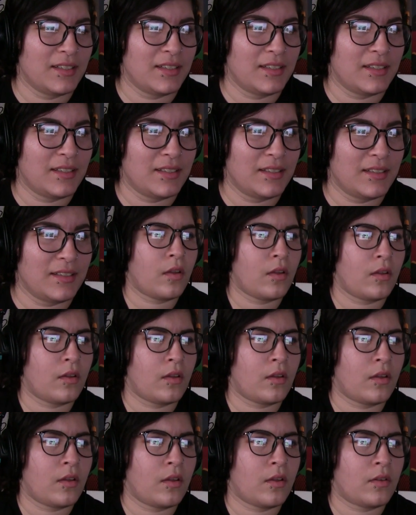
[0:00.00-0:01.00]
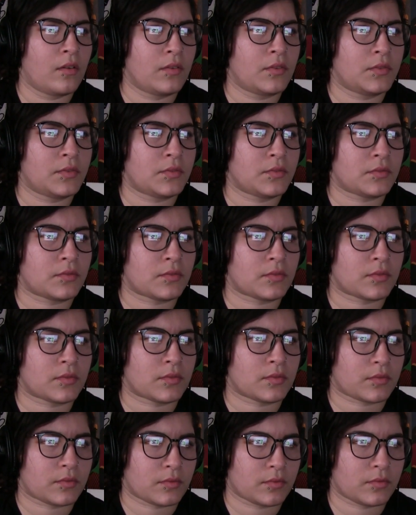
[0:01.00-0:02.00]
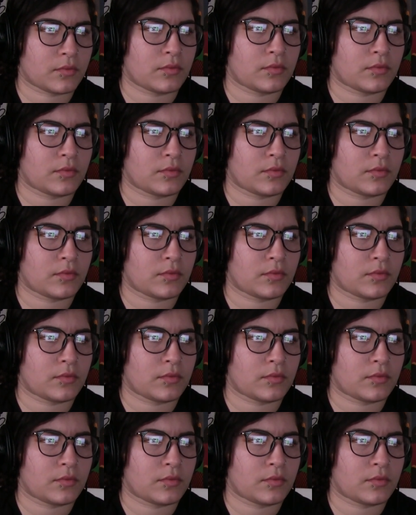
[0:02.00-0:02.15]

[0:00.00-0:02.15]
(no one is talking)